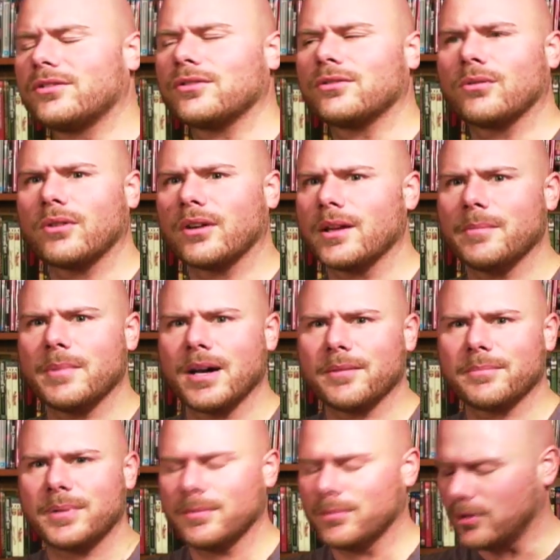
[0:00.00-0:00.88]
story
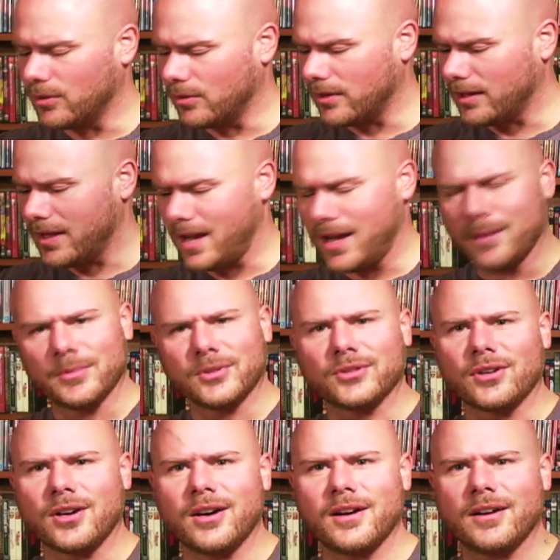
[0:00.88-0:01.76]
about people going to the
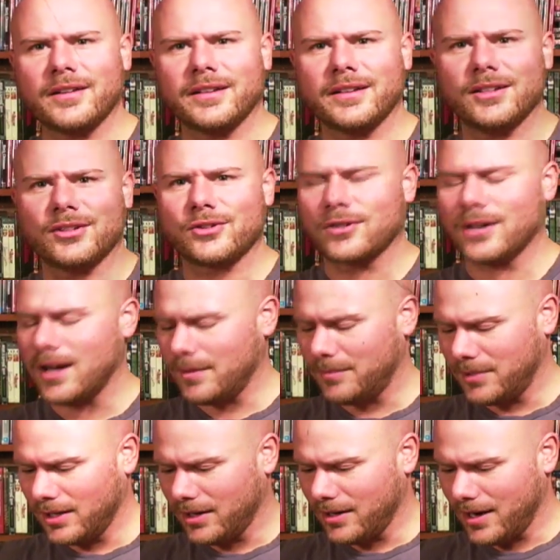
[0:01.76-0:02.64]
Amazon and the
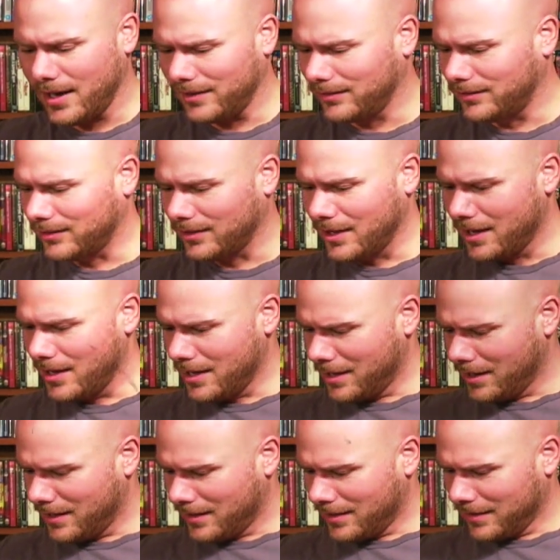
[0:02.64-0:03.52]
tribe there
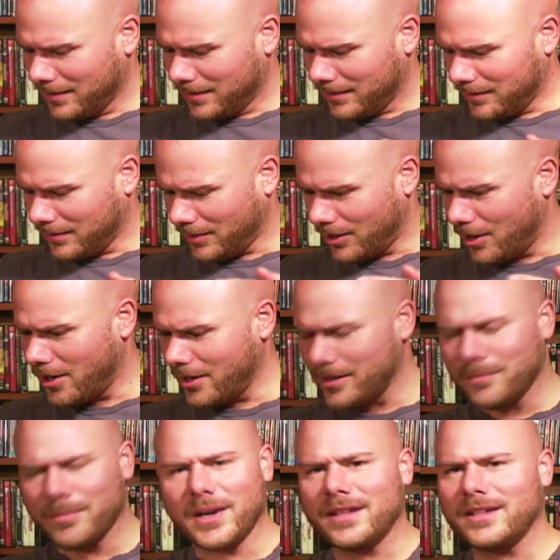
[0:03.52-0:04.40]
are
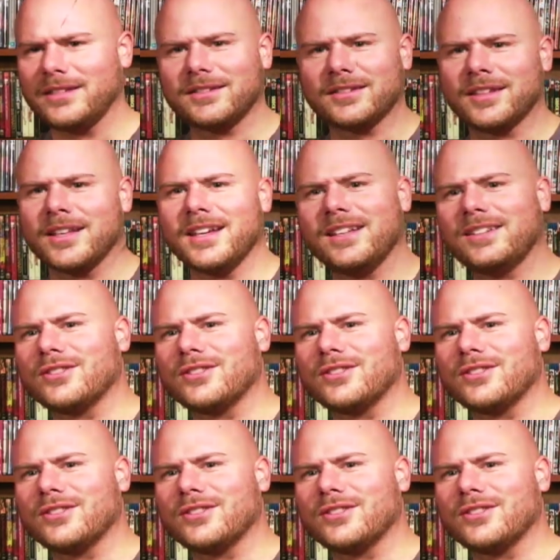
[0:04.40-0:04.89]
haunted by these things.